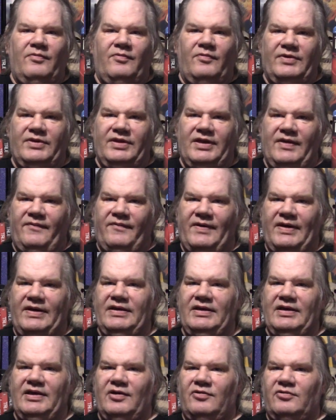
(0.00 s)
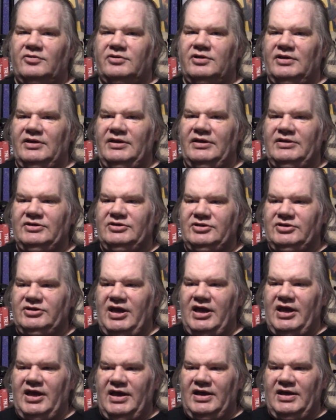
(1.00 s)
When they finally get hold of Lin
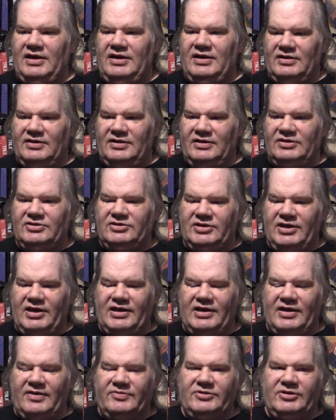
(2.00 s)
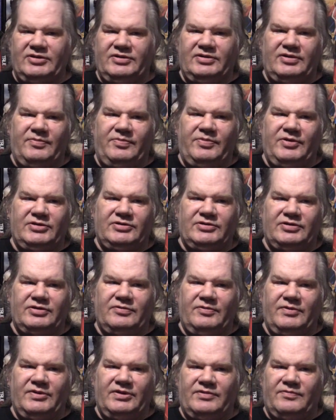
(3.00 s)
Shaye, Lin Shaye comes into the
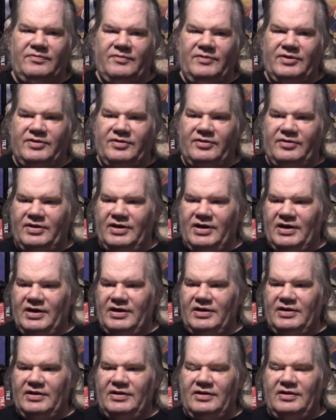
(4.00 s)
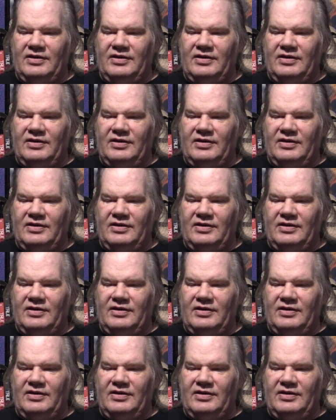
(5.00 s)
picture with with her uh,